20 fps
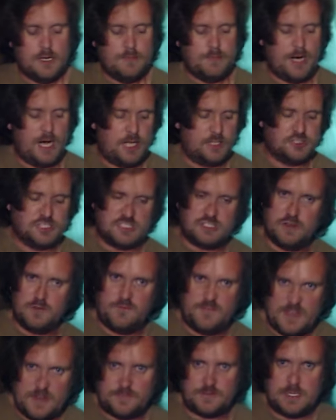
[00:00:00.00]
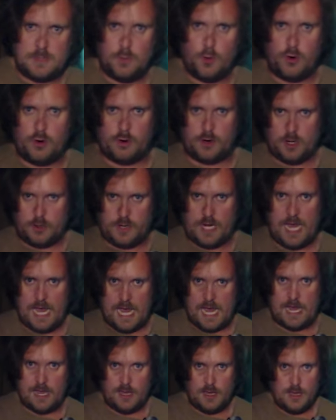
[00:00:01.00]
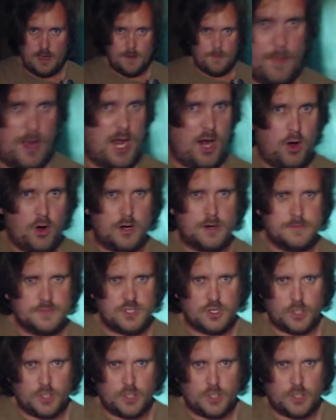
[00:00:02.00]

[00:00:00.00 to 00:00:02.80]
But I'll just do 50 more, okay? My arms